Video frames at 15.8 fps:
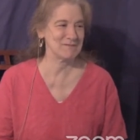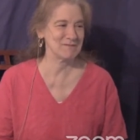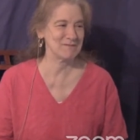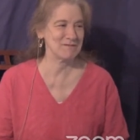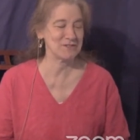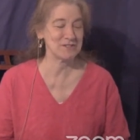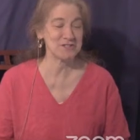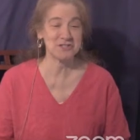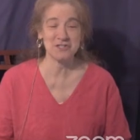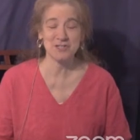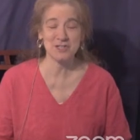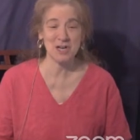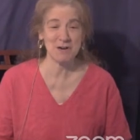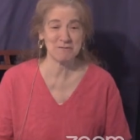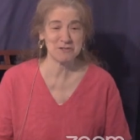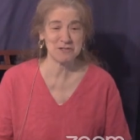vicious
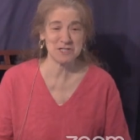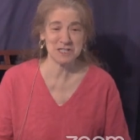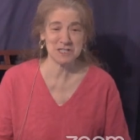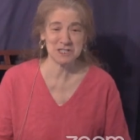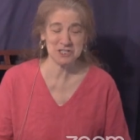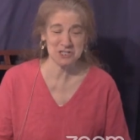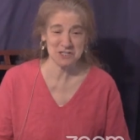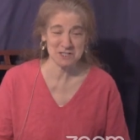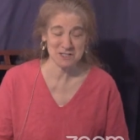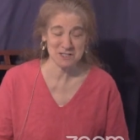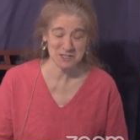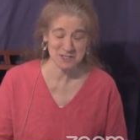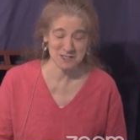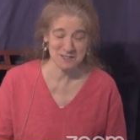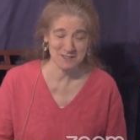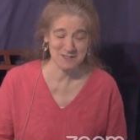
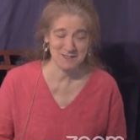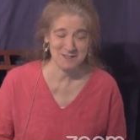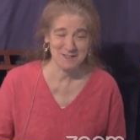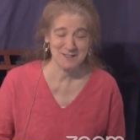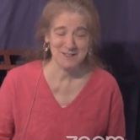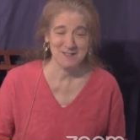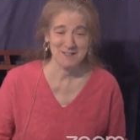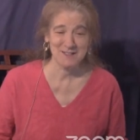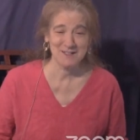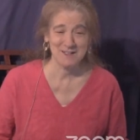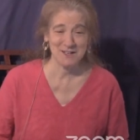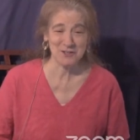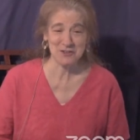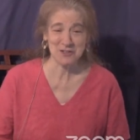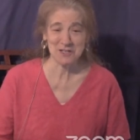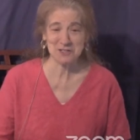conversations
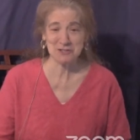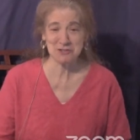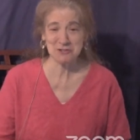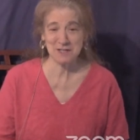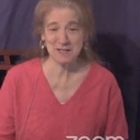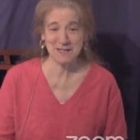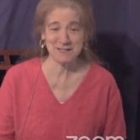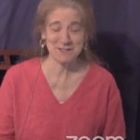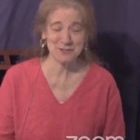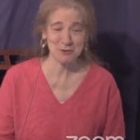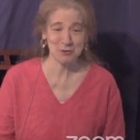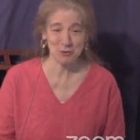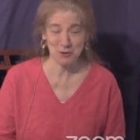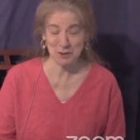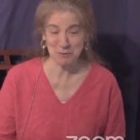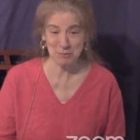on the internet
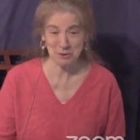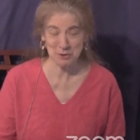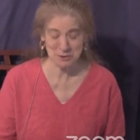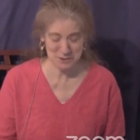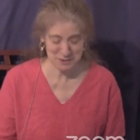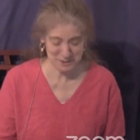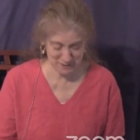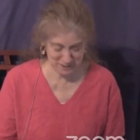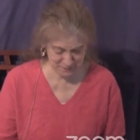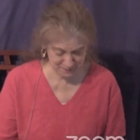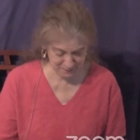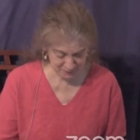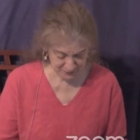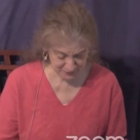or in person.